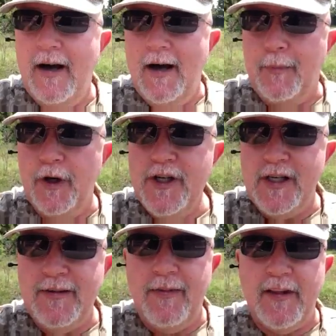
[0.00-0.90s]
I
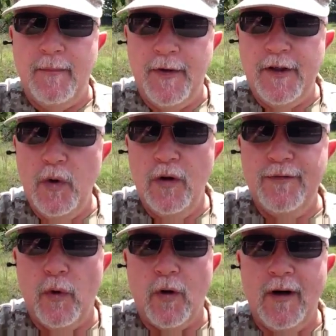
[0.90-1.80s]
appreciate everything you've been doing
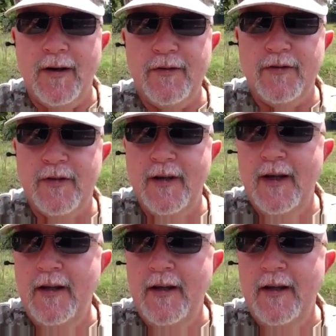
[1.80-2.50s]
for us.